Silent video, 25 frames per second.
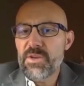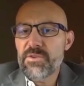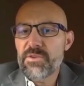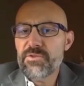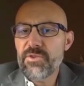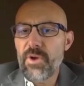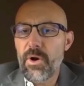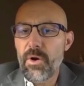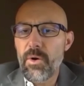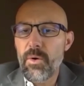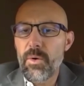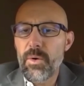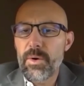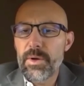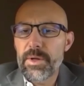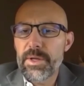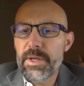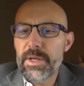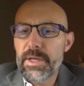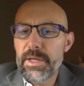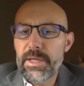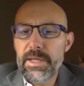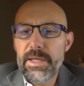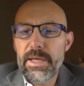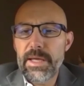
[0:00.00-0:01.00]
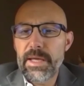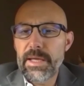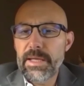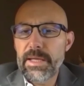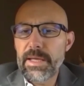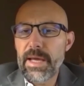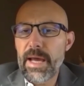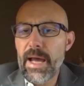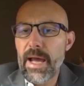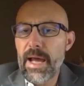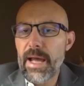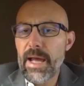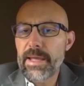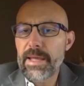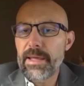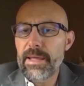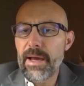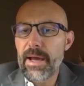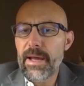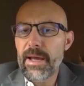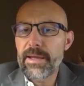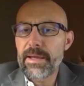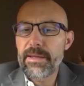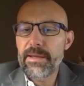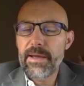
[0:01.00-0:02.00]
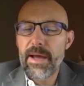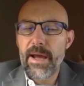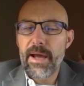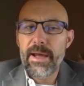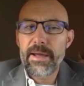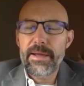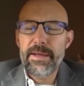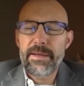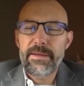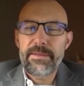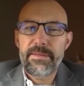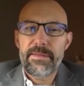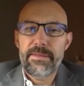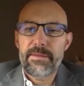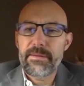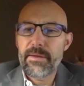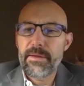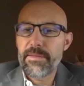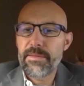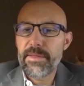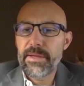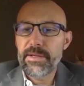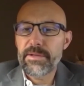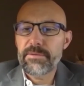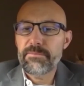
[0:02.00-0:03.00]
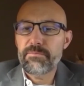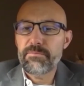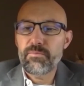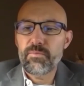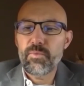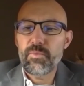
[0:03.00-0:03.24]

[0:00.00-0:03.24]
So yeah, I think